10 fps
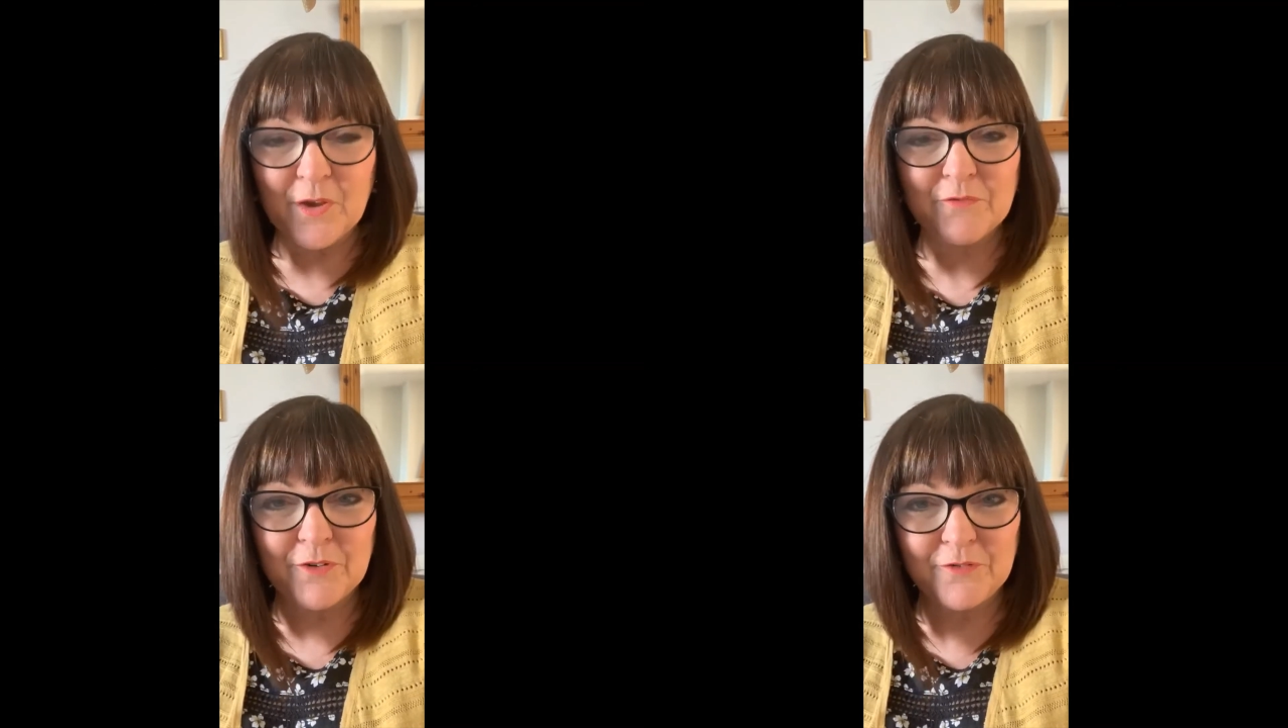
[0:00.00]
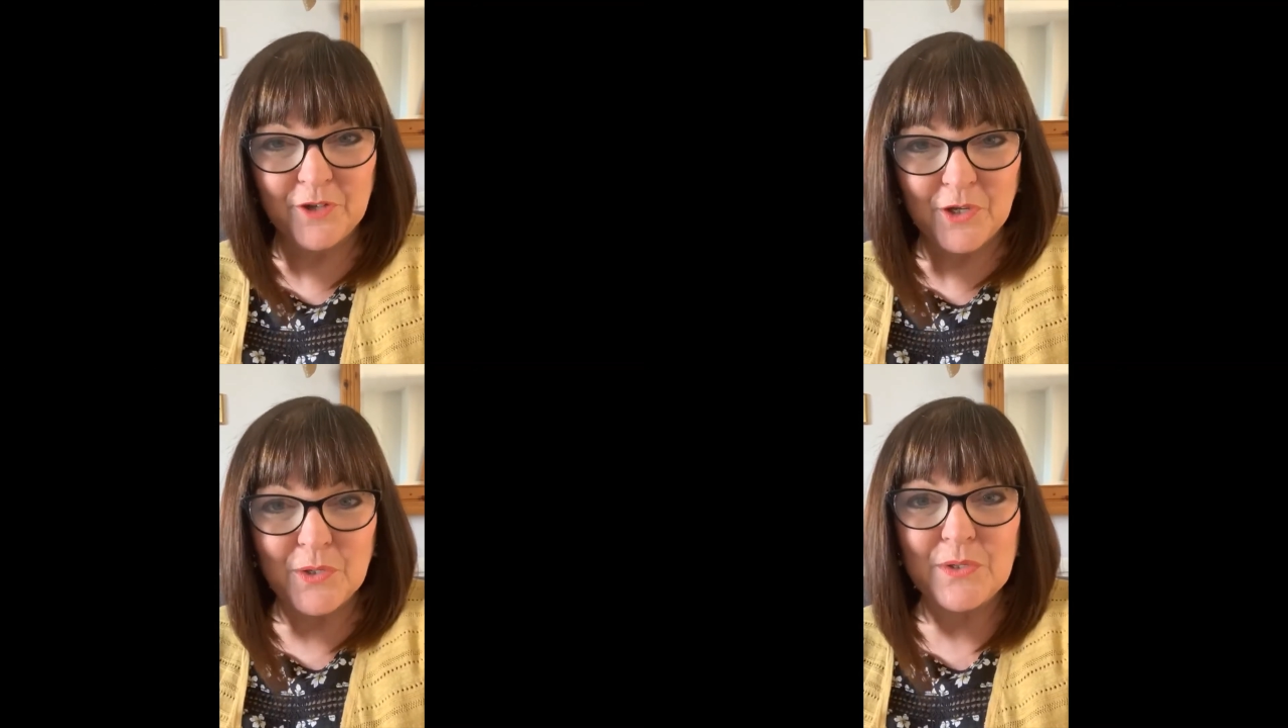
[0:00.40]

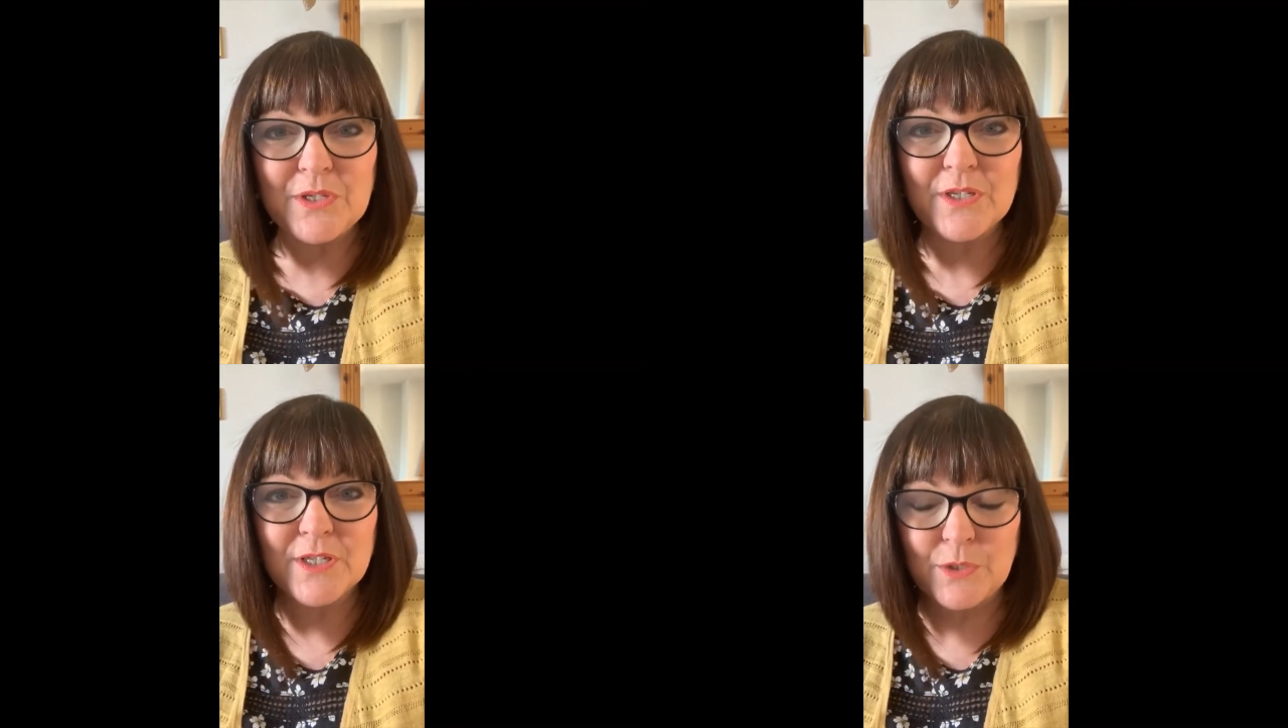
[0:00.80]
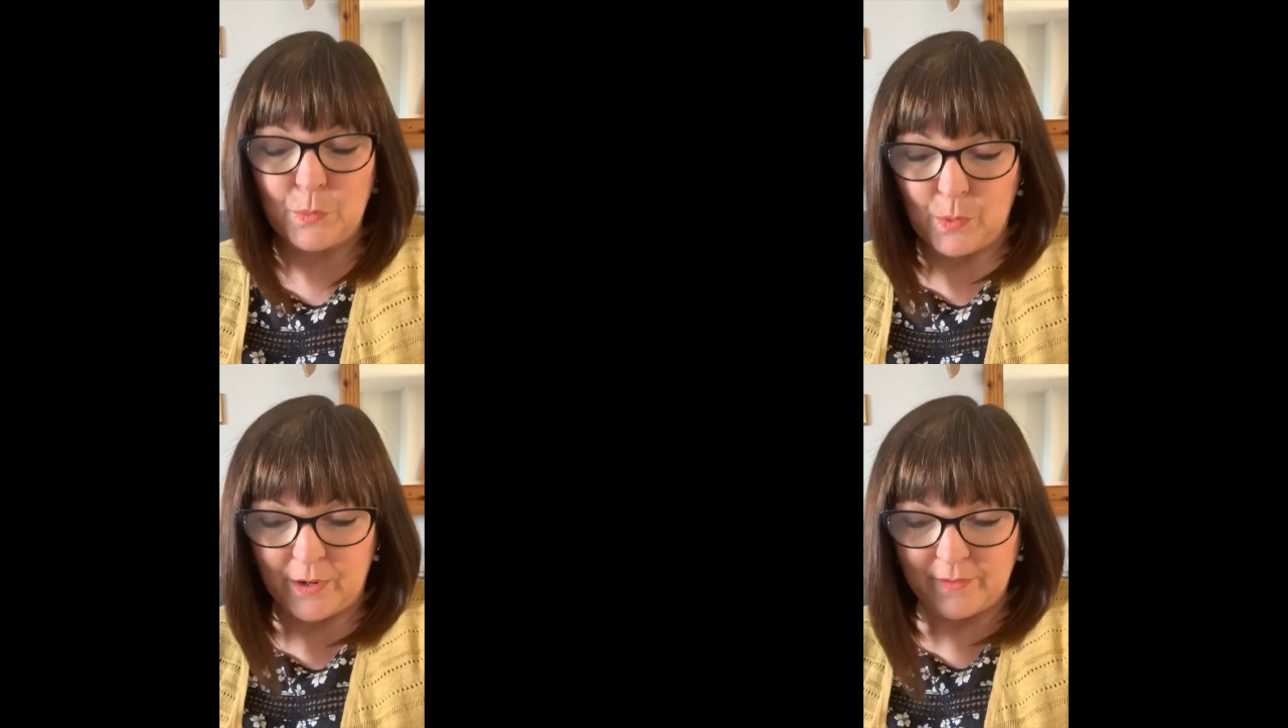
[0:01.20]
Refuse to
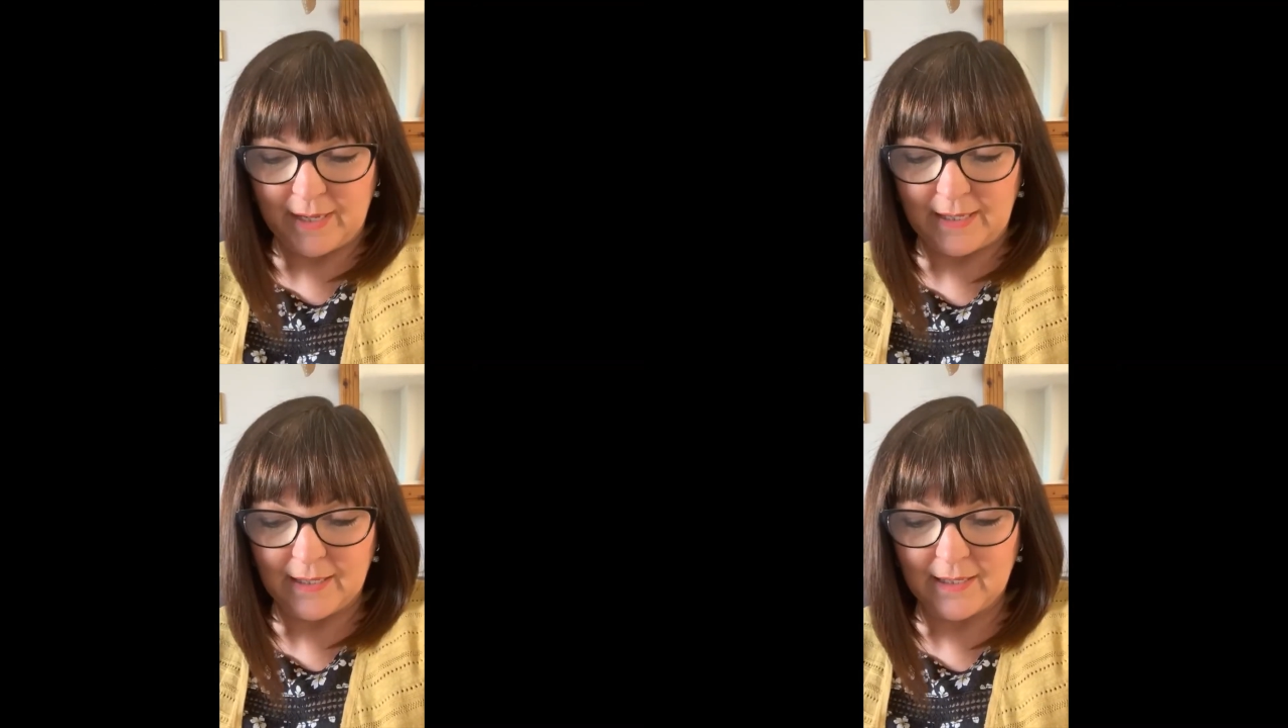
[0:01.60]
worry